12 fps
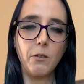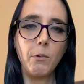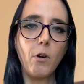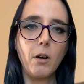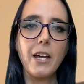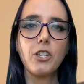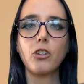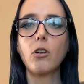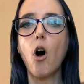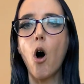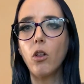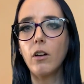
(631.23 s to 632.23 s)
And we want to make sure
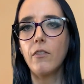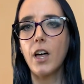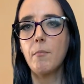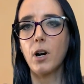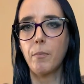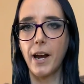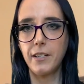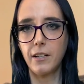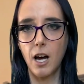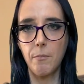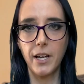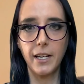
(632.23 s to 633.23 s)
all of them are painted
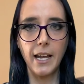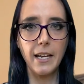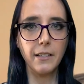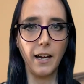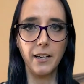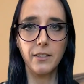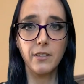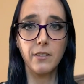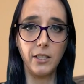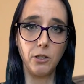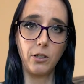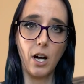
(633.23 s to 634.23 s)
up in a nice
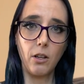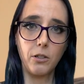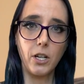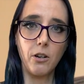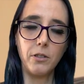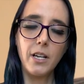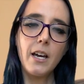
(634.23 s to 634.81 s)
steel color tone.